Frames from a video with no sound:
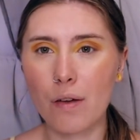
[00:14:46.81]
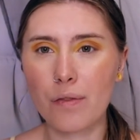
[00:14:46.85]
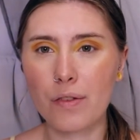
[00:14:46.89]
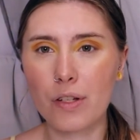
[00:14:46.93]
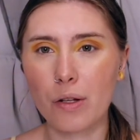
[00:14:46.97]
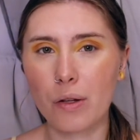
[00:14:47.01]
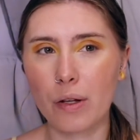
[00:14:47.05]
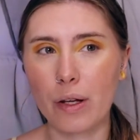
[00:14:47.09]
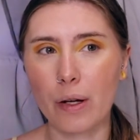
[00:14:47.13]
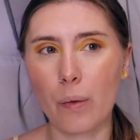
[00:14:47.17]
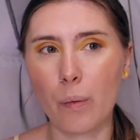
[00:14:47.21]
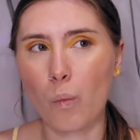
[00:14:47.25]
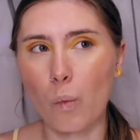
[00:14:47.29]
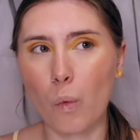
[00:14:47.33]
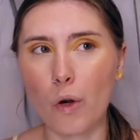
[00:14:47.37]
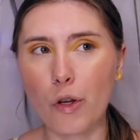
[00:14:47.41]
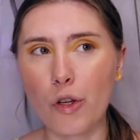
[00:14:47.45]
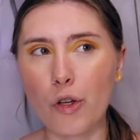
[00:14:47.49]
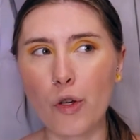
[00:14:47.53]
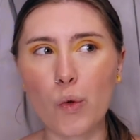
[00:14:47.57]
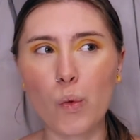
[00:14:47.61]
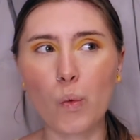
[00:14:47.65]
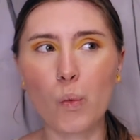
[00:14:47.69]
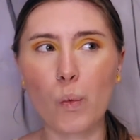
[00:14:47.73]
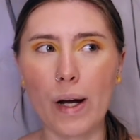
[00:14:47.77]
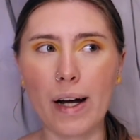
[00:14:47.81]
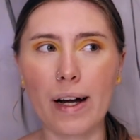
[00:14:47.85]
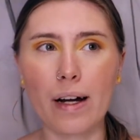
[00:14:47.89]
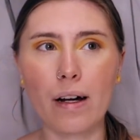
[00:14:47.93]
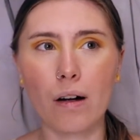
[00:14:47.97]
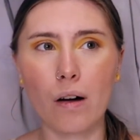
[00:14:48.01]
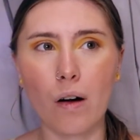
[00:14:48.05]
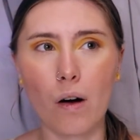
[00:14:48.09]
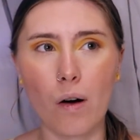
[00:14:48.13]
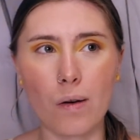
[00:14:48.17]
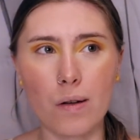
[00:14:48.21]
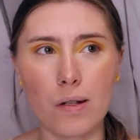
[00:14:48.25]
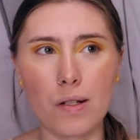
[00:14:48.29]
So like what you
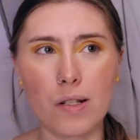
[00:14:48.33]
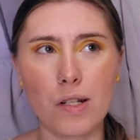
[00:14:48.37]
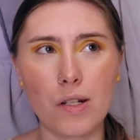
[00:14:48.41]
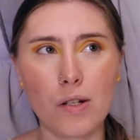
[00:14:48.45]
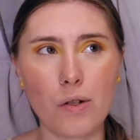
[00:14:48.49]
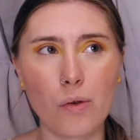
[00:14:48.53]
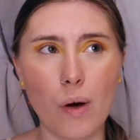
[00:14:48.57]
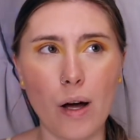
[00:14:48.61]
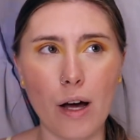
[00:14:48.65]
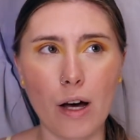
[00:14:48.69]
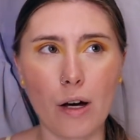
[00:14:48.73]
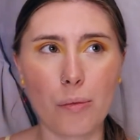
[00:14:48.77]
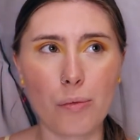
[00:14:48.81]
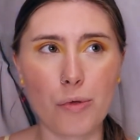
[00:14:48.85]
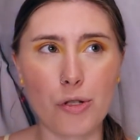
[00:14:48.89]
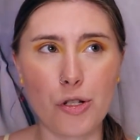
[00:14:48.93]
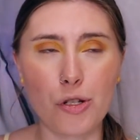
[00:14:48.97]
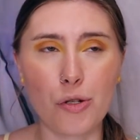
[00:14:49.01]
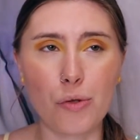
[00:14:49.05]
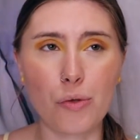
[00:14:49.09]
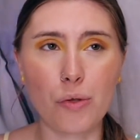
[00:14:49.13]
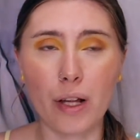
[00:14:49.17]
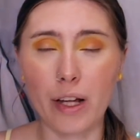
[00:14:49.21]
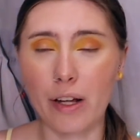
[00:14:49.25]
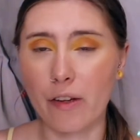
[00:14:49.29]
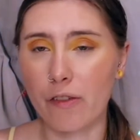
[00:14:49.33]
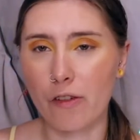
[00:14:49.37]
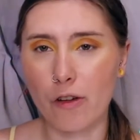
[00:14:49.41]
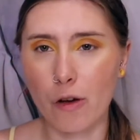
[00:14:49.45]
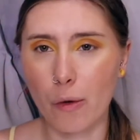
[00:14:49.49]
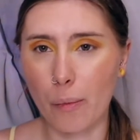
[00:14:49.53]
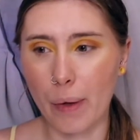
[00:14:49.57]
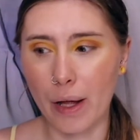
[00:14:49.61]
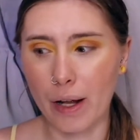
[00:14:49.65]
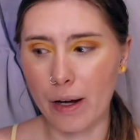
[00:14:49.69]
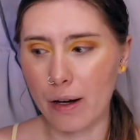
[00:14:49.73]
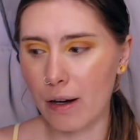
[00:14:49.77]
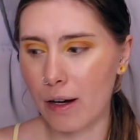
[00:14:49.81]
wear also helps you like feel
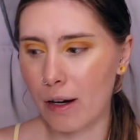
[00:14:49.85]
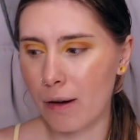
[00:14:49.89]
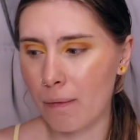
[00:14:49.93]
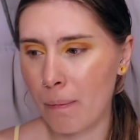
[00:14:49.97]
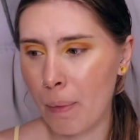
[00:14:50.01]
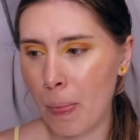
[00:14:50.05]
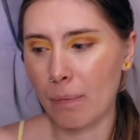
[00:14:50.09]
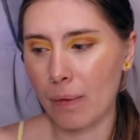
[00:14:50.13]
better.